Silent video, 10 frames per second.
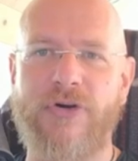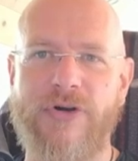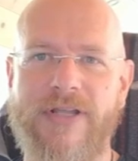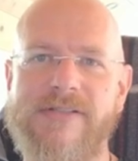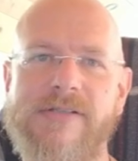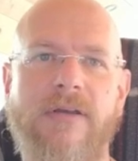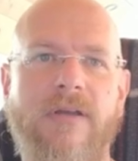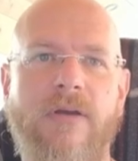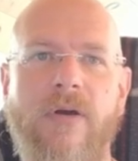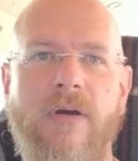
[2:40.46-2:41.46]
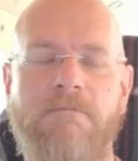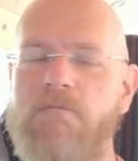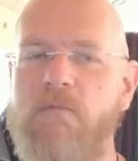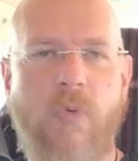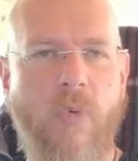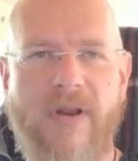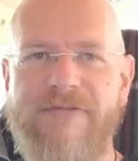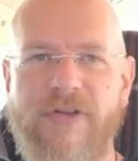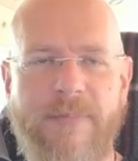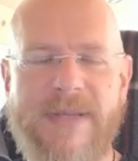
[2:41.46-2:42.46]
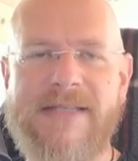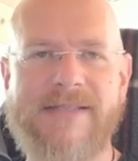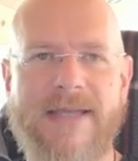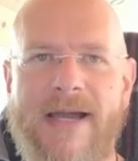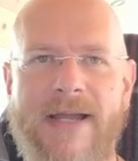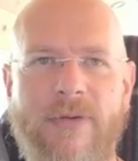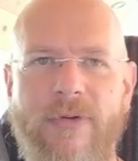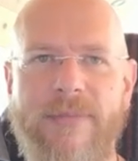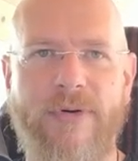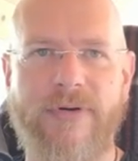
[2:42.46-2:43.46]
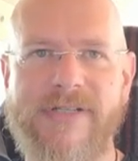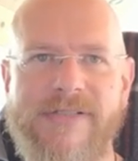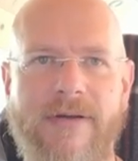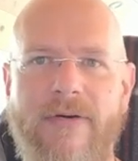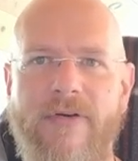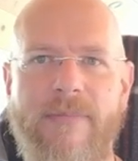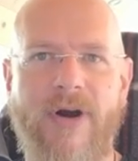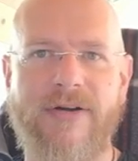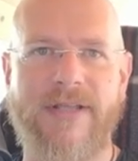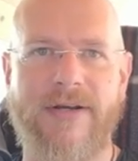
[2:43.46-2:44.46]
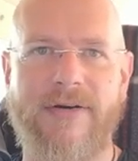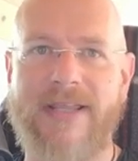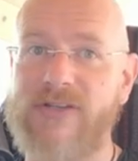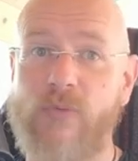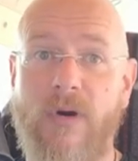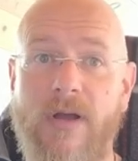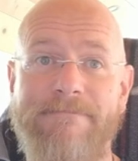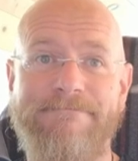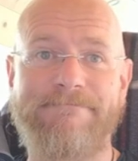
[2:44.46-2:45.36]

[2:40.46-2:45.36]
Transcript: earnings. What if you're the pizza guy or the barista or the bartender? Guess what?